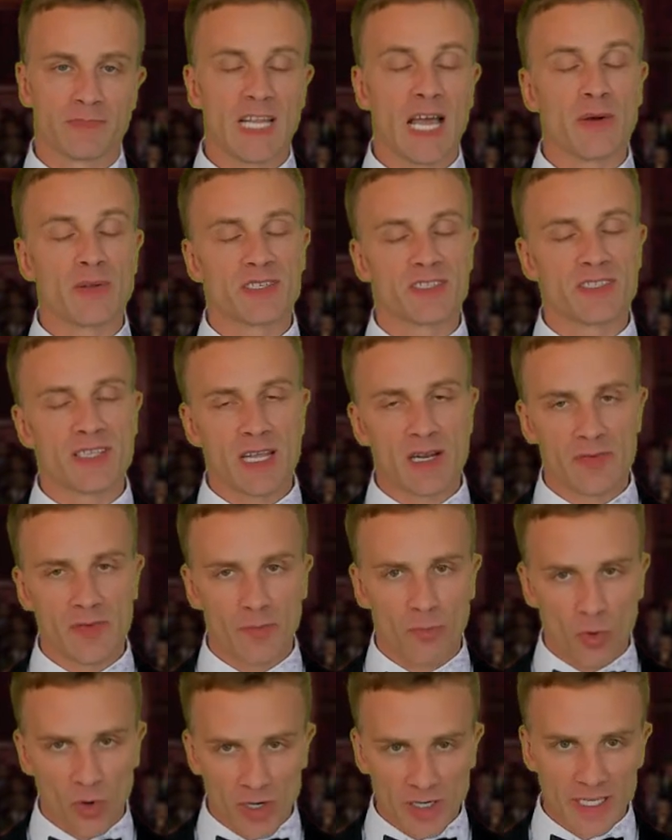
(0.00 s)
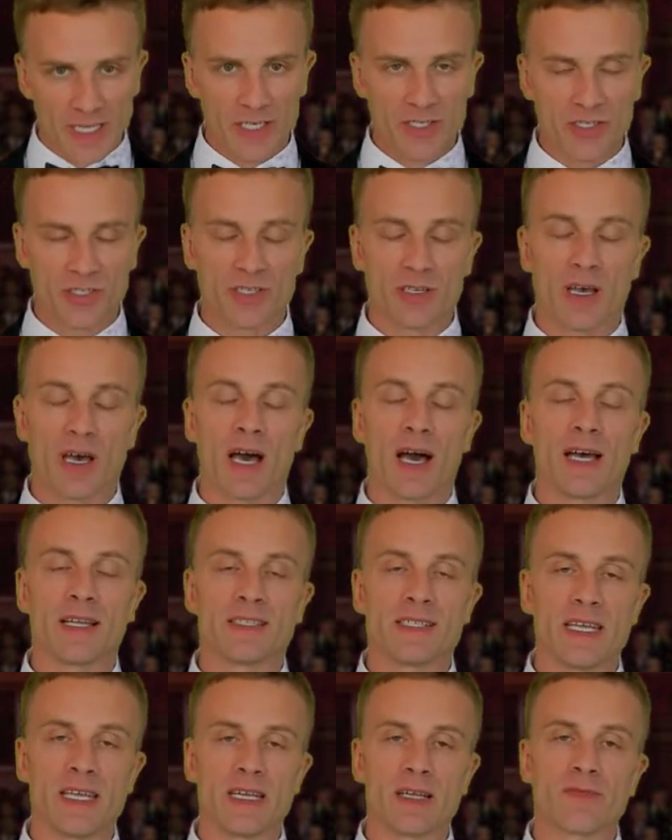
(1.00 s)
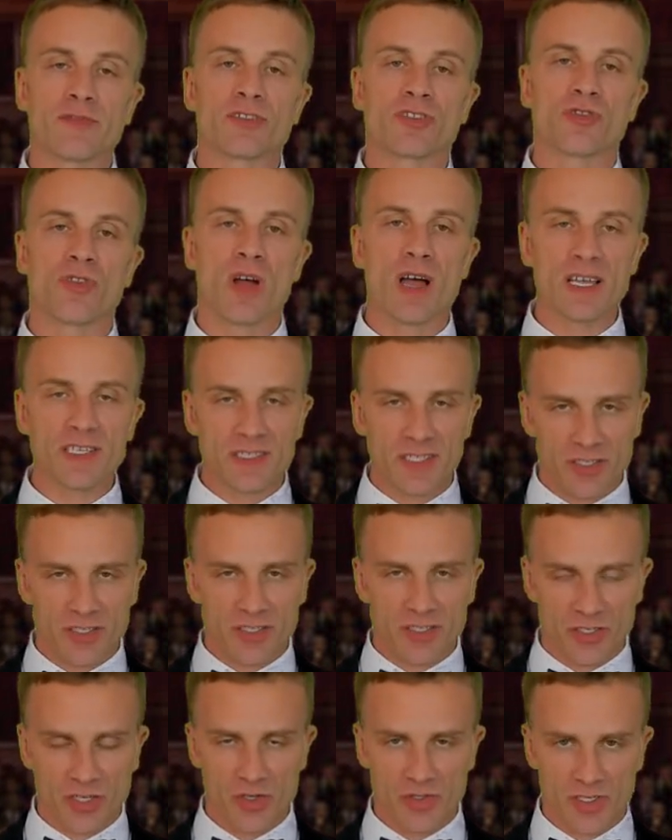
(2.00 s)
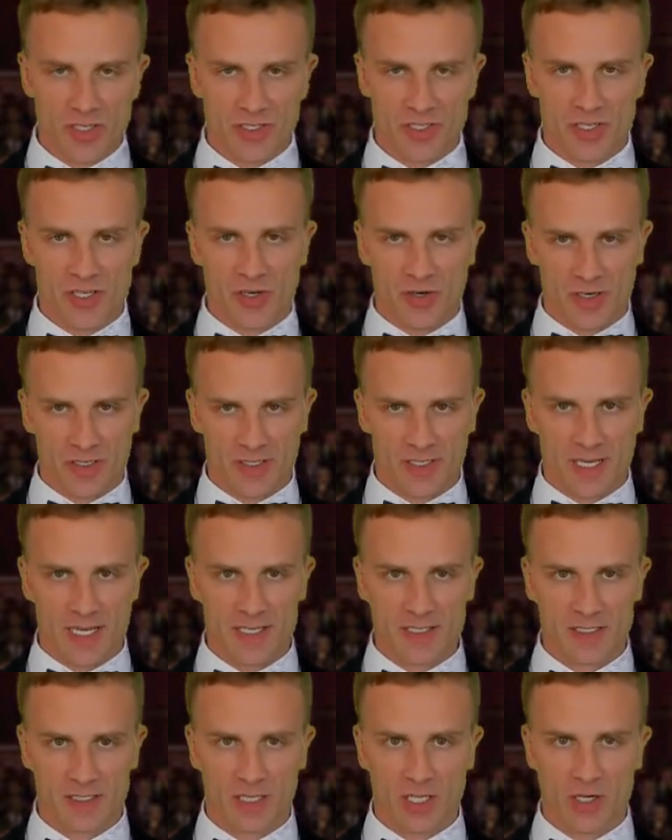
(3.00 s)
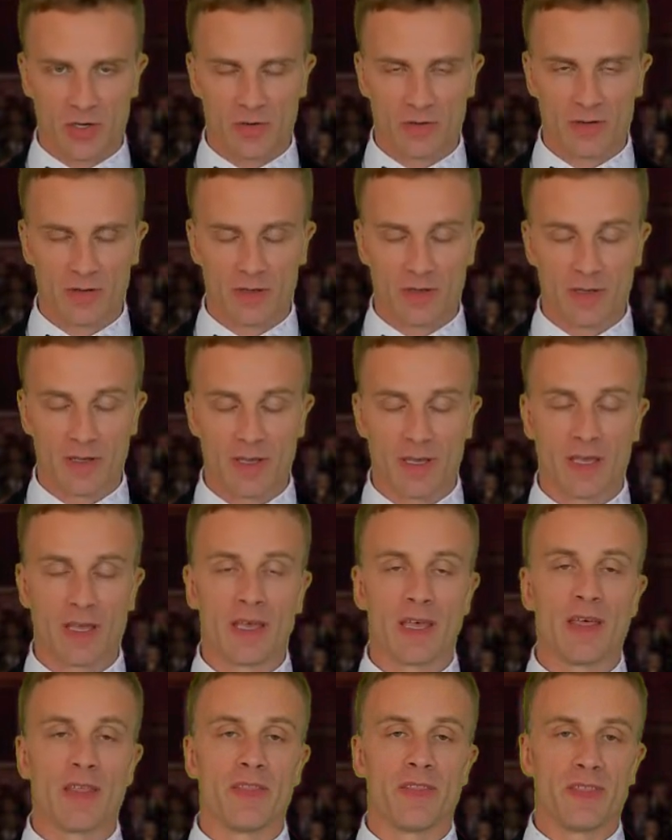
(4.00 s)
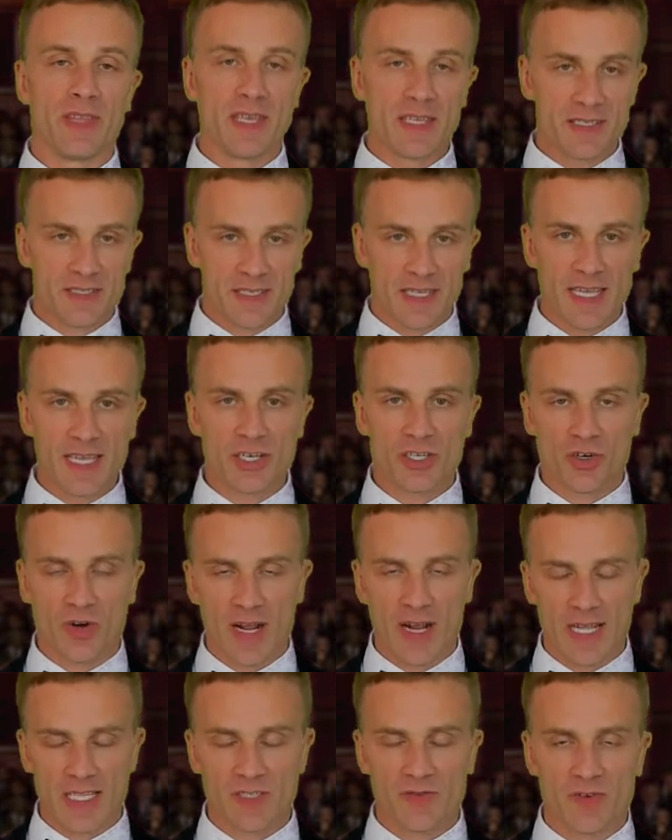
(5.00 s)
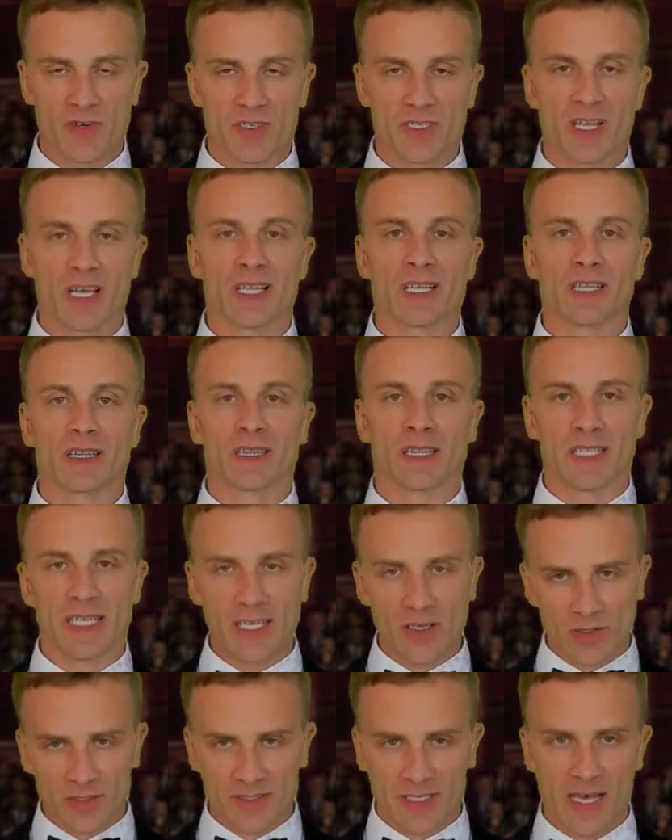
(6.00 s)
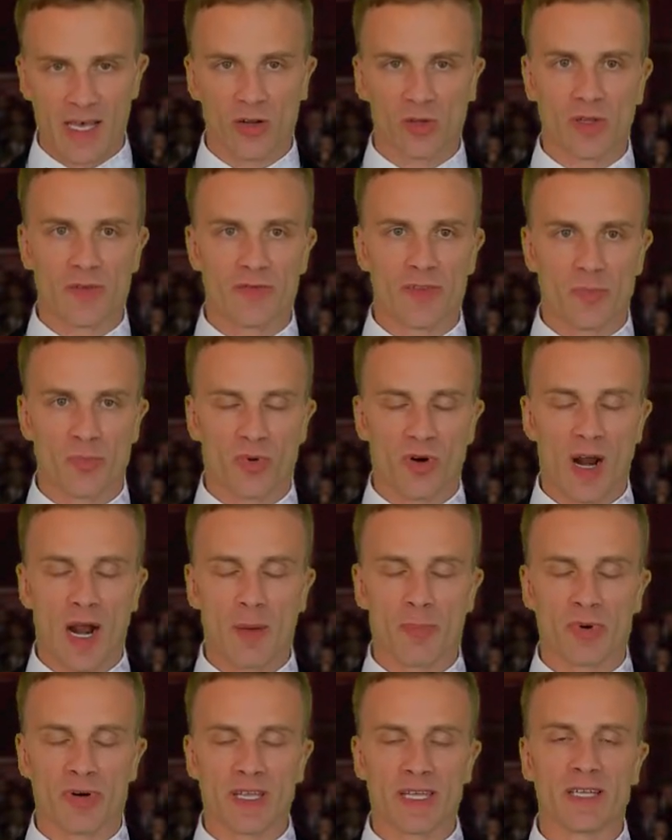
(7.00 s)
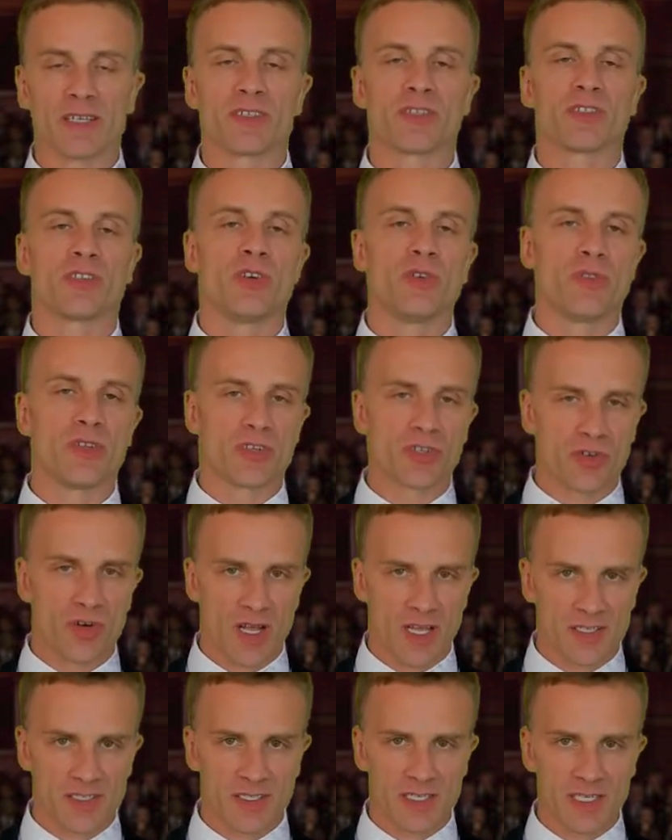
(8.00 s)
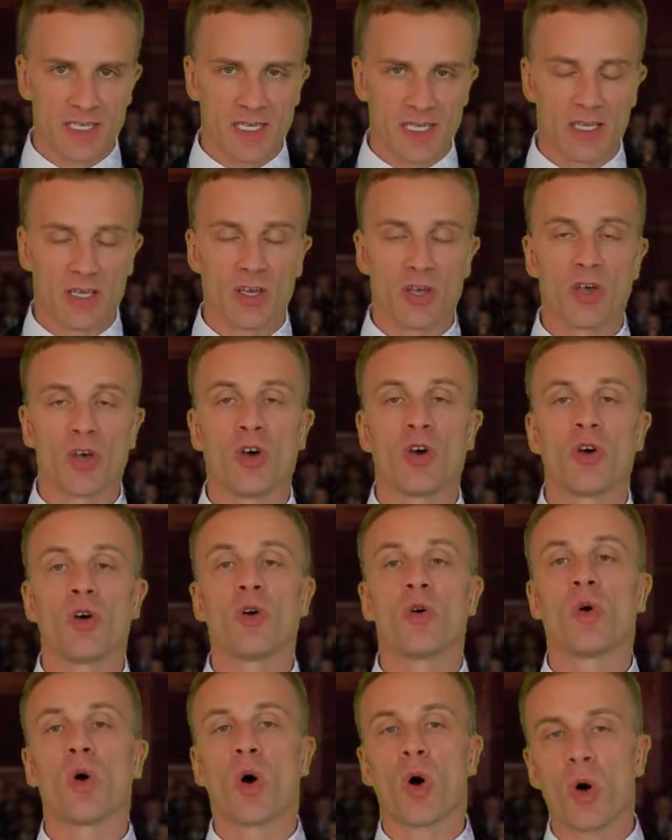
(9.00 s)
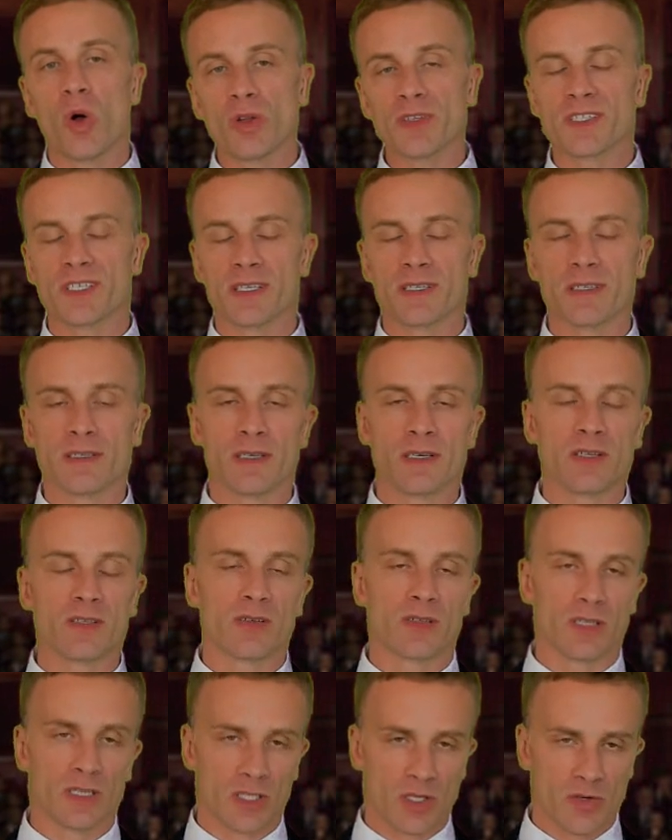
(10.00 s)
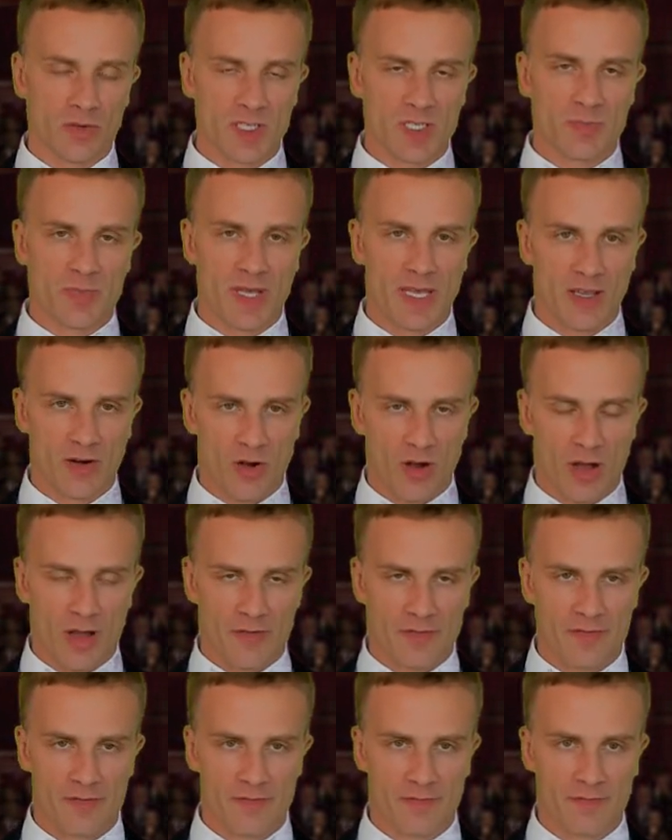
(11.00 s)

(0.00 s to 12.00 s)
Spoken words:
Now, instead of a mortgage, a deed of trust is used to securitize the loan. This deed transfers legal title of the property to the trustee, who holds it until the loan is paid off.